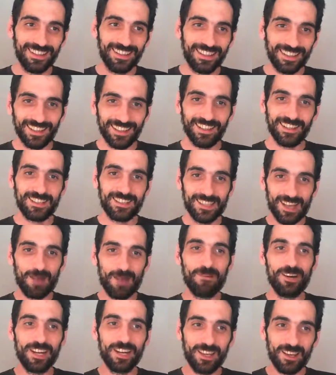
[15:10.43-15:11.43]
a
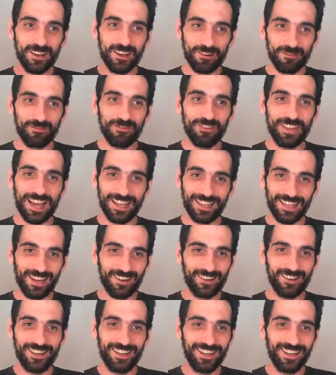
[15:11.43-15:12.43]
summary of that
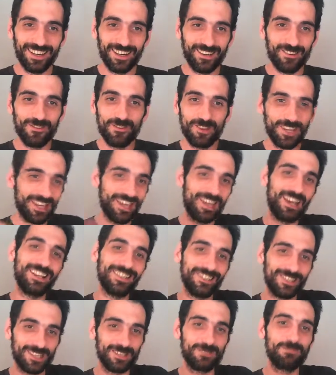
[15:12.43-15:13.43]
error. We cannot
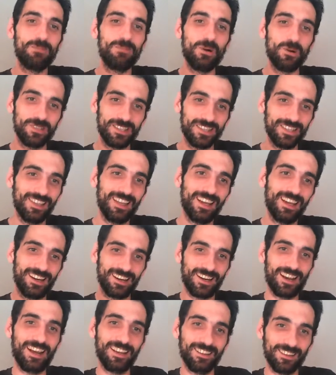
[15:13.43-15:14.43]
just post it there
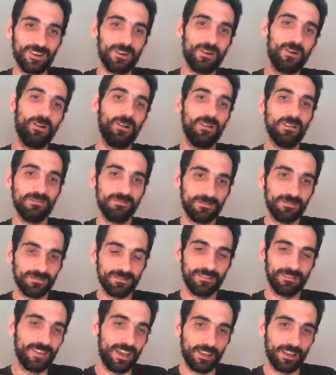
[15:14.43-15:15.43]
like the whole,
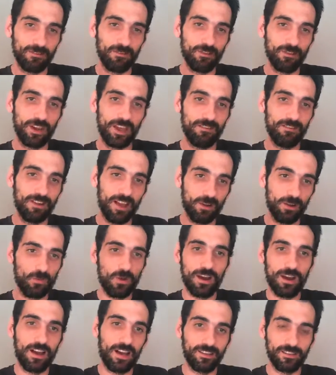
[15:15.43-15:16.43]
like if you have like
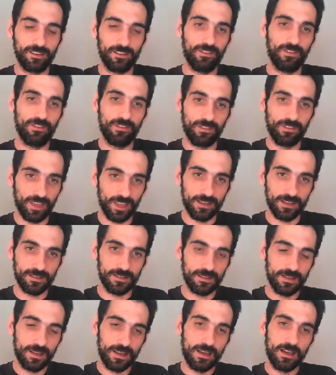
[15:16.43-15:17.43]
100
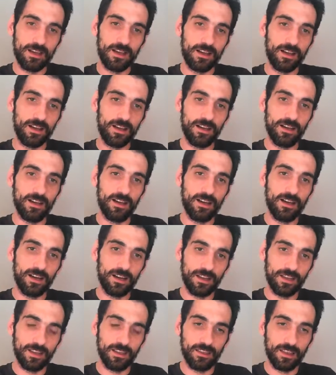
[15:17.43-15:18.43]
things
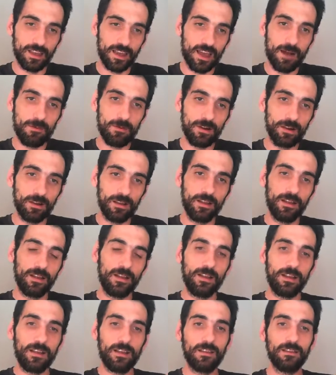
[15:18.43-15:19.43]
in the YAML,
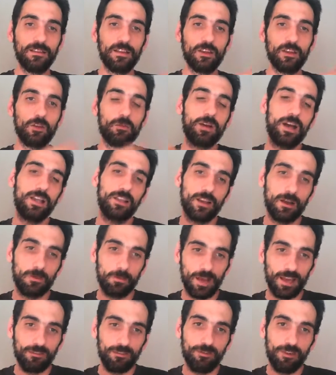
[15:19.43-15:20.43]
the kubectl
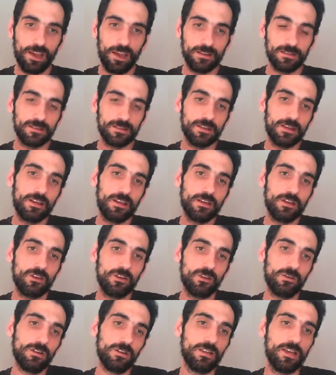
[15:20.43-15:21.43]
apply fails,
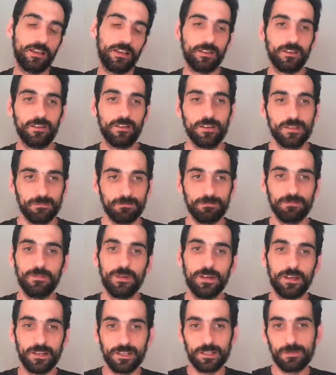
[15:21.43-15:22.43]
you'll get a
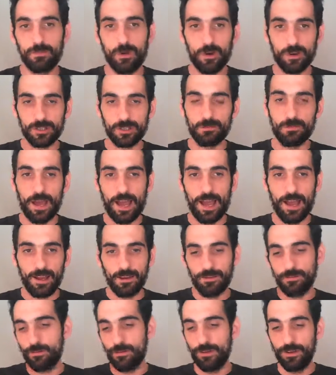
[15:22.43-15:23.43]
response
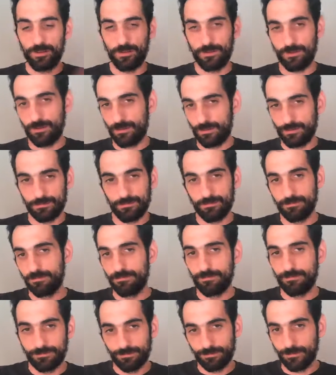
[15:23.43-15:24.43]
back with
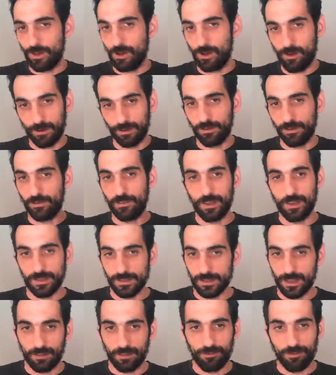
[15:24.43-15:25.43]
all the things
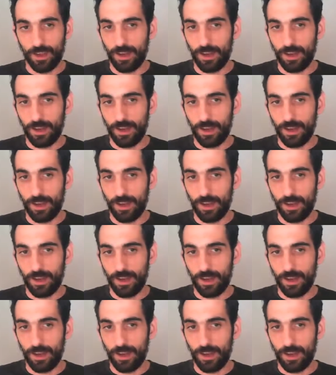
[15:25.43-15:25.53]
that fail.